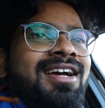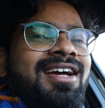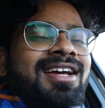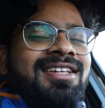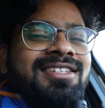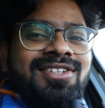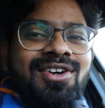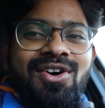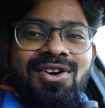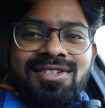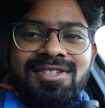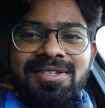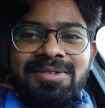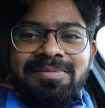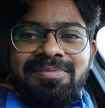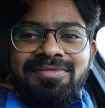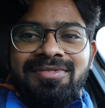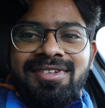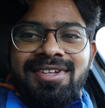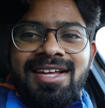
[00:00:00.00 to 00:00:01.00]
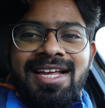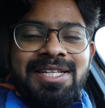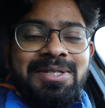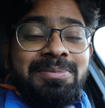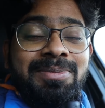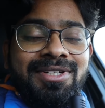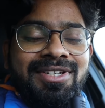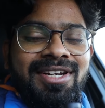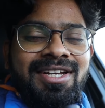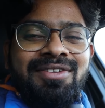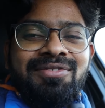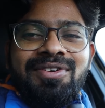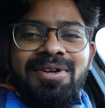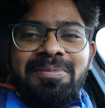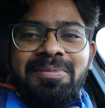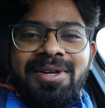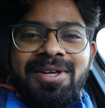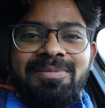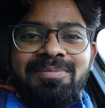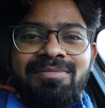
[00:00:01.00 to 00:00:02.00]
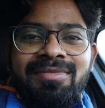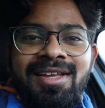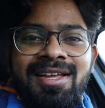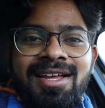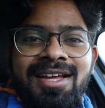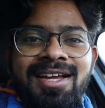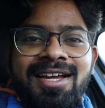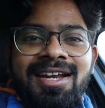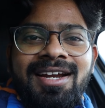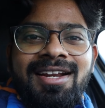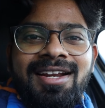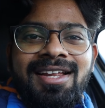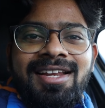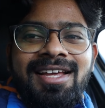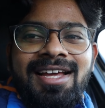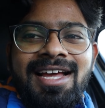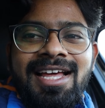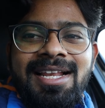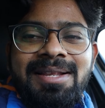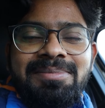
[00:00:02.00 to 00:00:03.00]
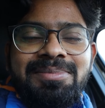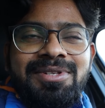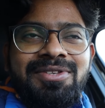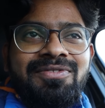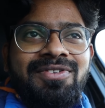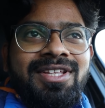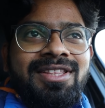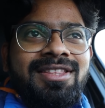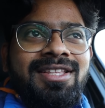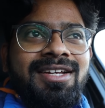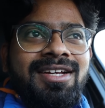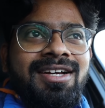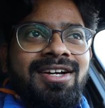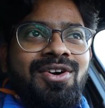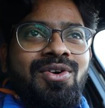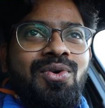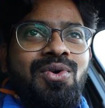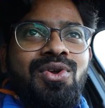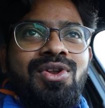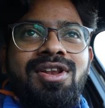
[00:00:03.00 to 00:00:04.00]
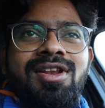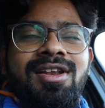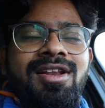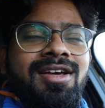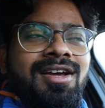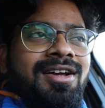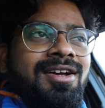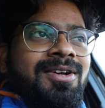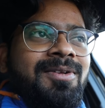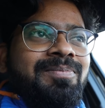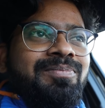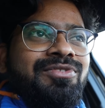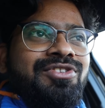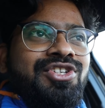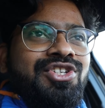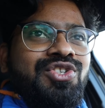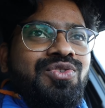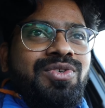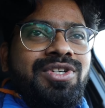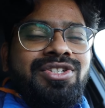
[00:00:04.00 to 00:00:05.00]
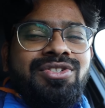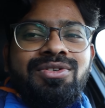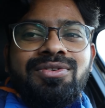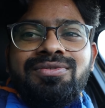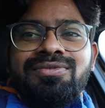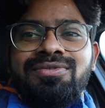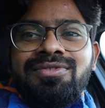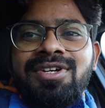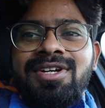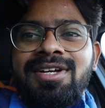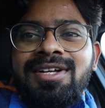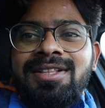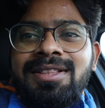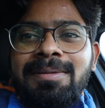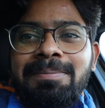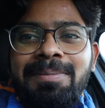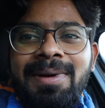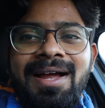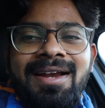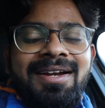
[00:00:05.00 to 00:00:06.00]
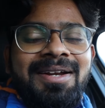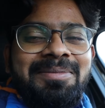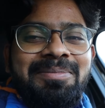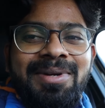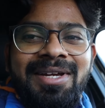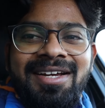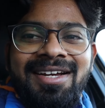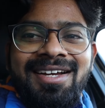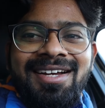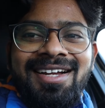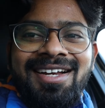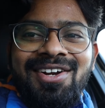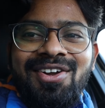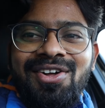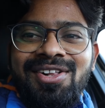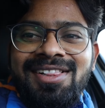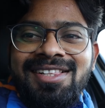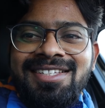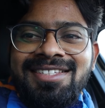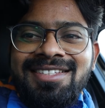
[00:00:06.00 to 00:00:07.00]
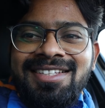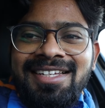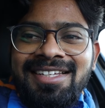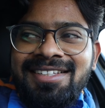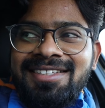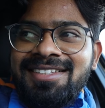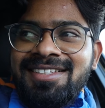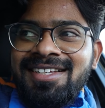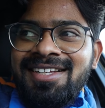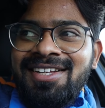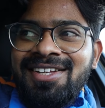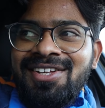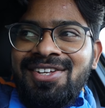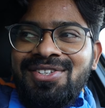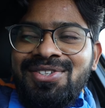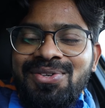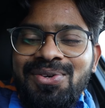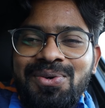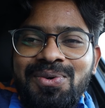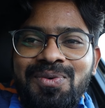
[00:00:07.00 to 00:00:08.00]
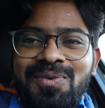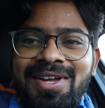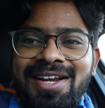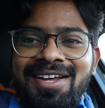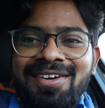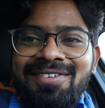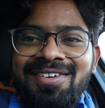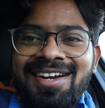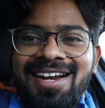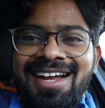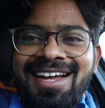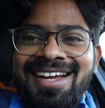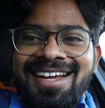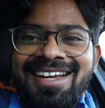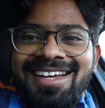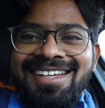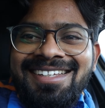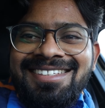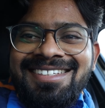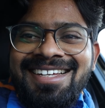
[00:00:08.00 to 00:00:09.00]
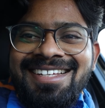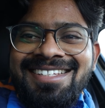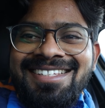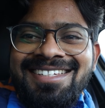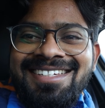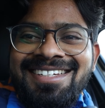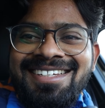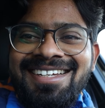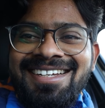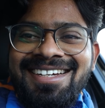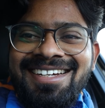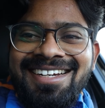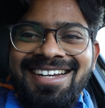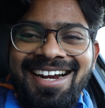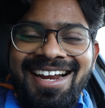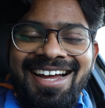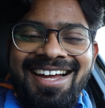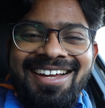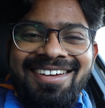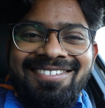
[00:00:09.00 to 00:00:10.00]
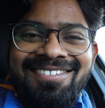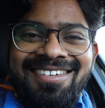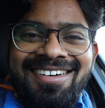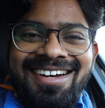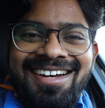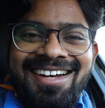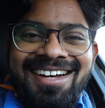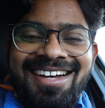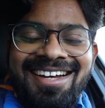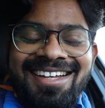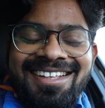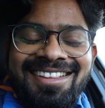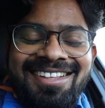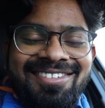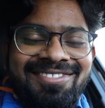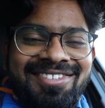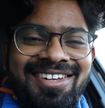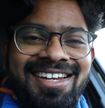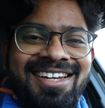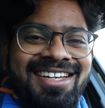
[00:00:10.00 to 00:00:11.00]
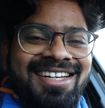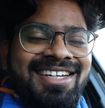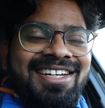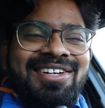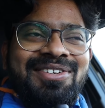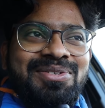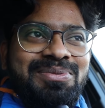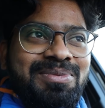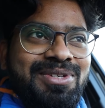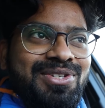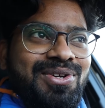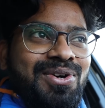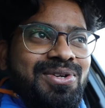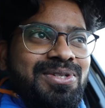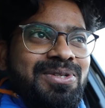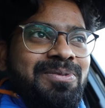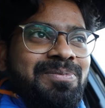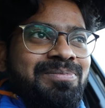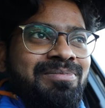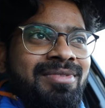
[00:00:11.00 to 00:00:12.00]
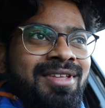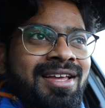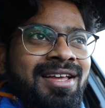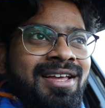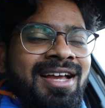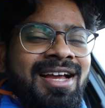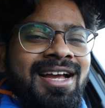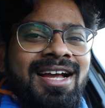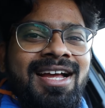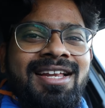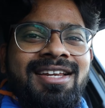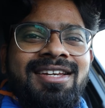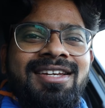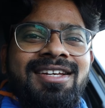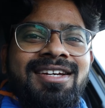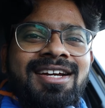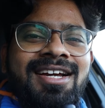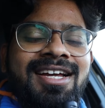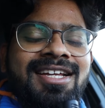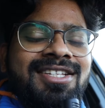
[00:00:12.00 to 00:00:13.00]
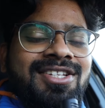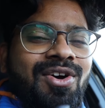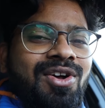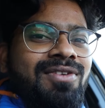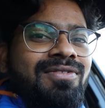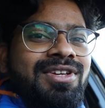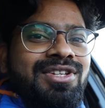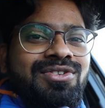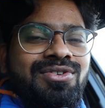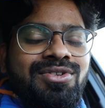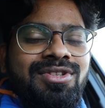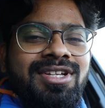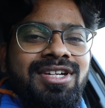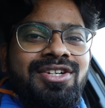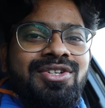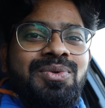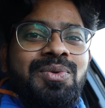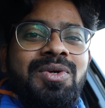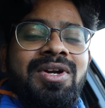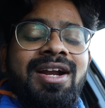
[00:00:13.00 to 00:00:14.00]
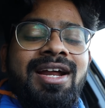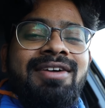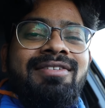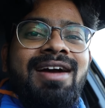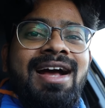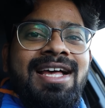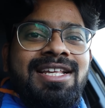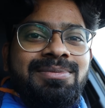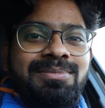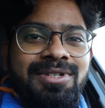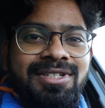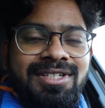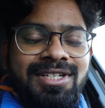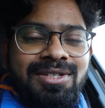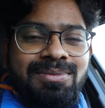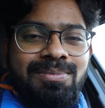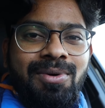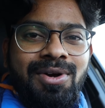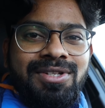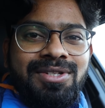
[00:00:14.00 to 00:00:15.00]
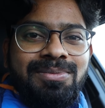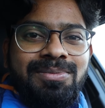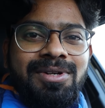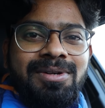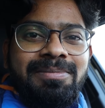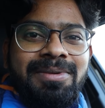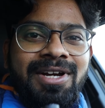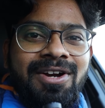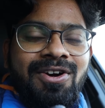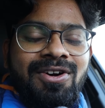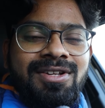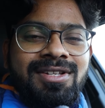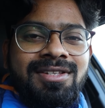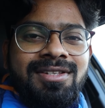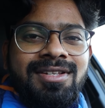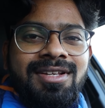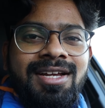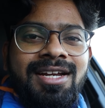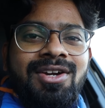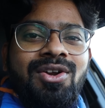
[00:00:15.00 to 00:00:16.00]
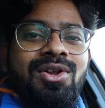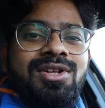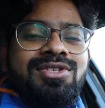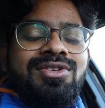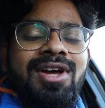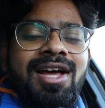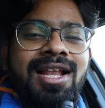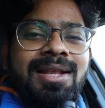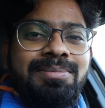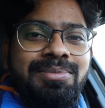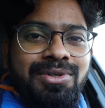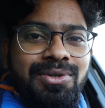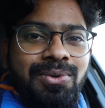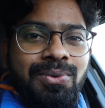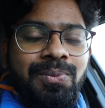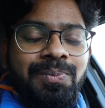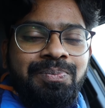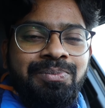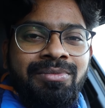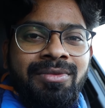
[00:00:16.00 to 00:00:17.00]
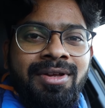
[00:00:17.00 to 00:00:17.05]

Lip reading: is awesome, especially for me. It really helps with the whole situation of pandemic and all these things. So whenever I just drive, the feeling it gives me is awesome. And it's always good that you drive as much as possible, because it also helps you